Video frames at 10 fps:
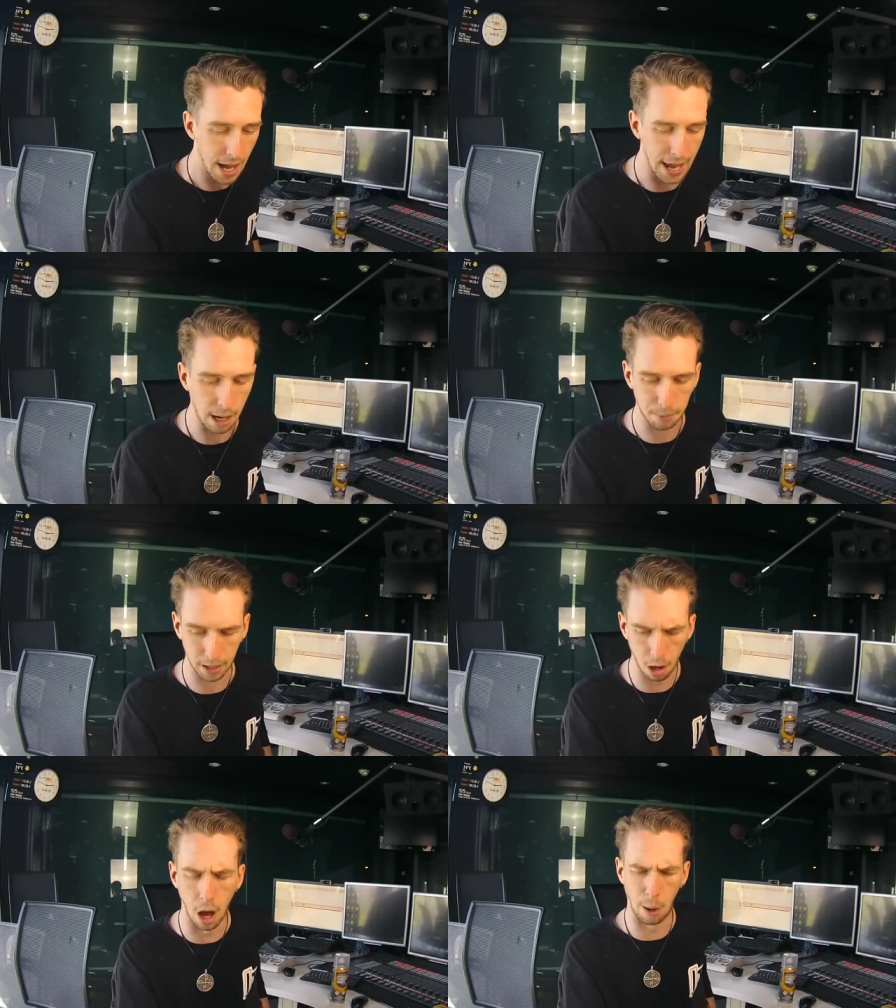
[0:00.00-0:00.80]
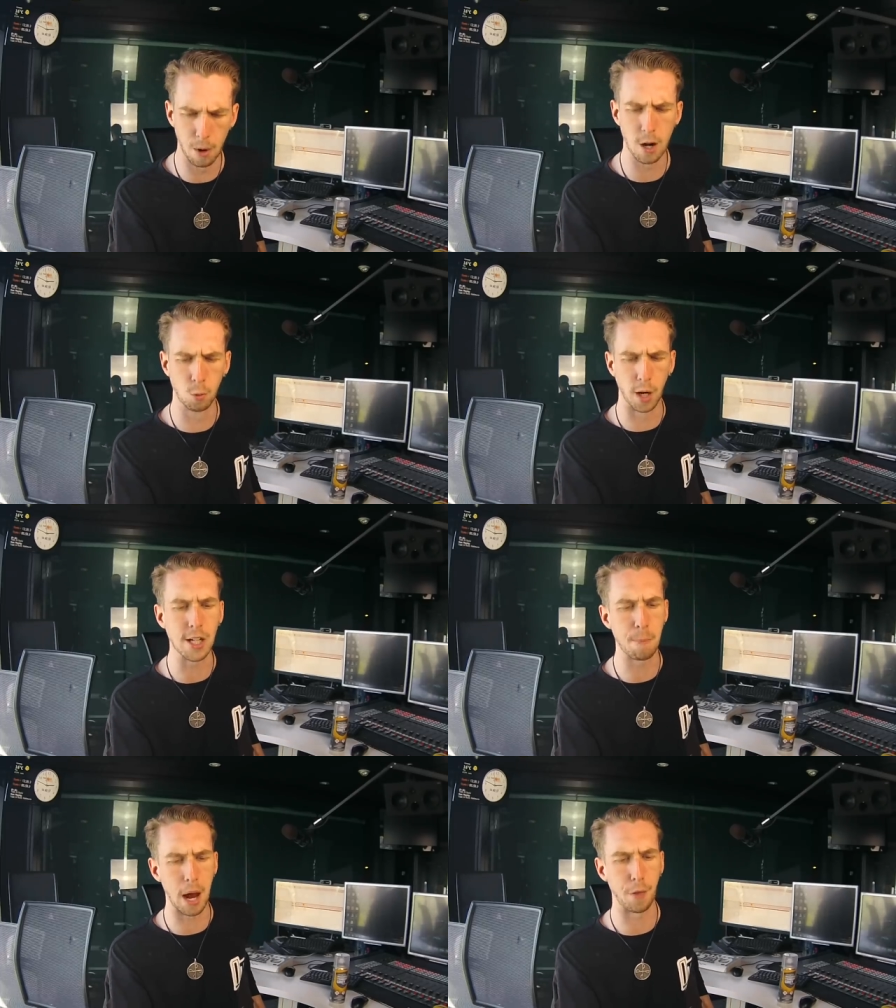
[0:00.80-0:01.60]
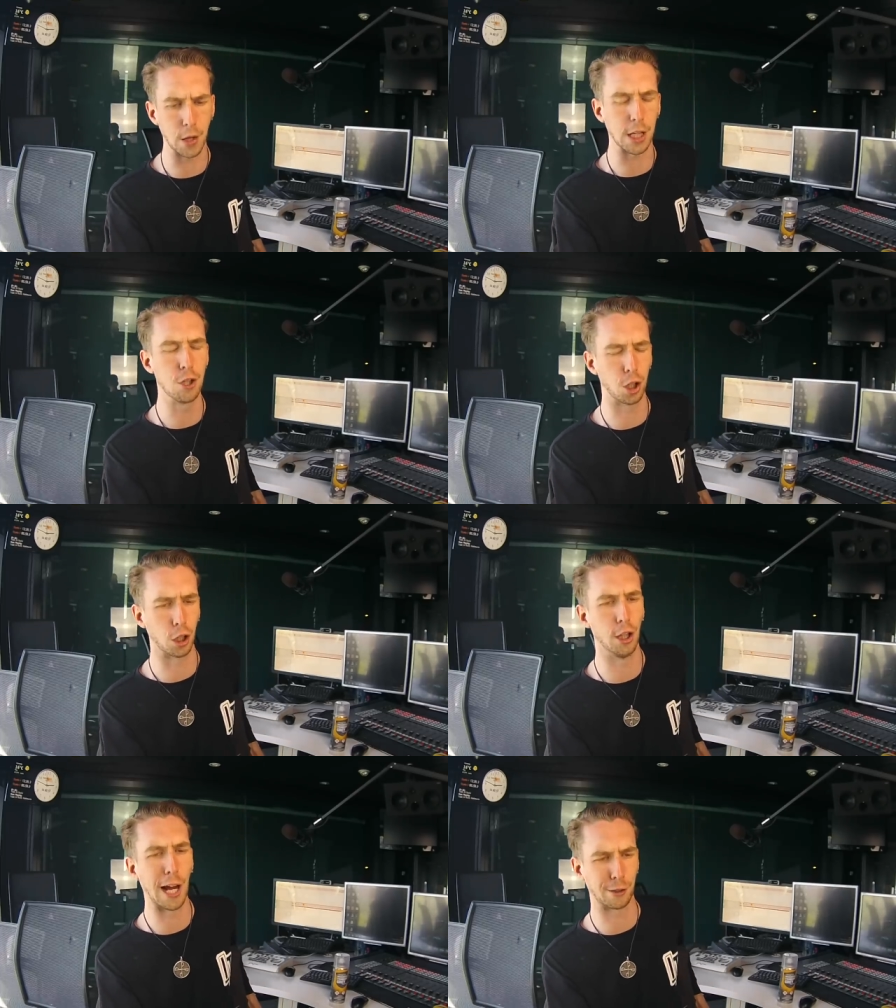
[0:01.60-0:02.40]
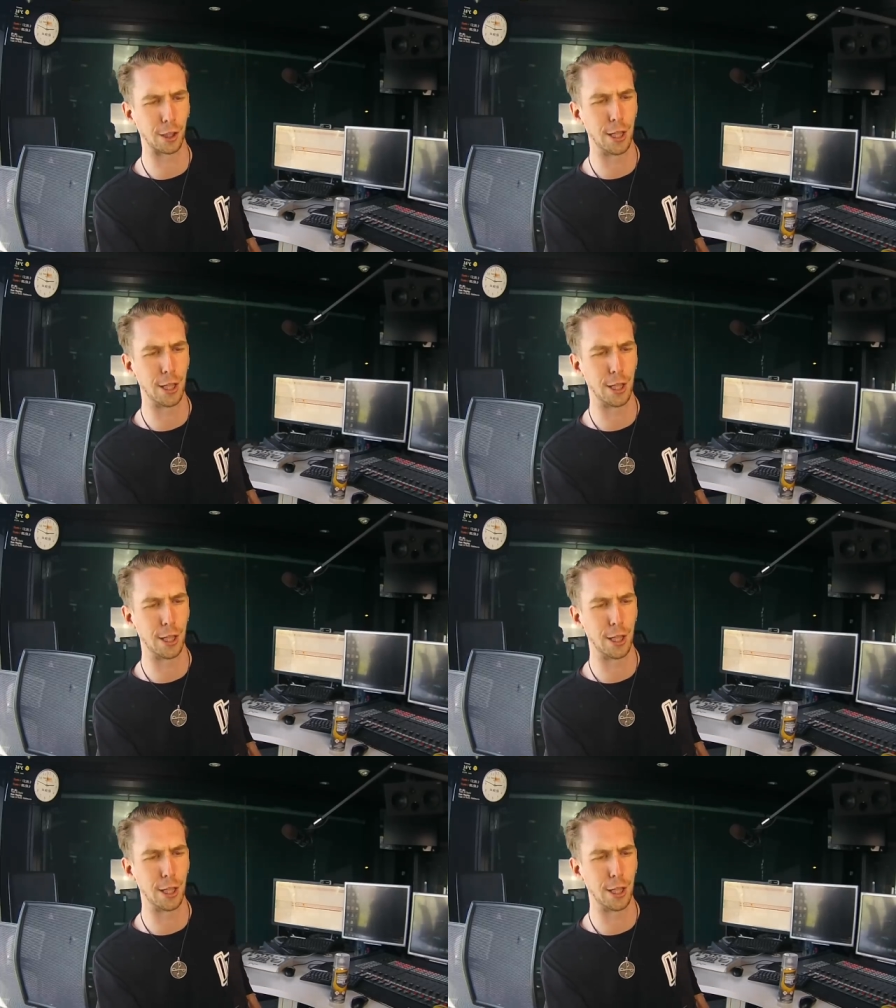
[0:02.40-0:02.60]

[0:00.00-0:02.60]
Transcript: And I'm like, oh, I want to read about the intergalactic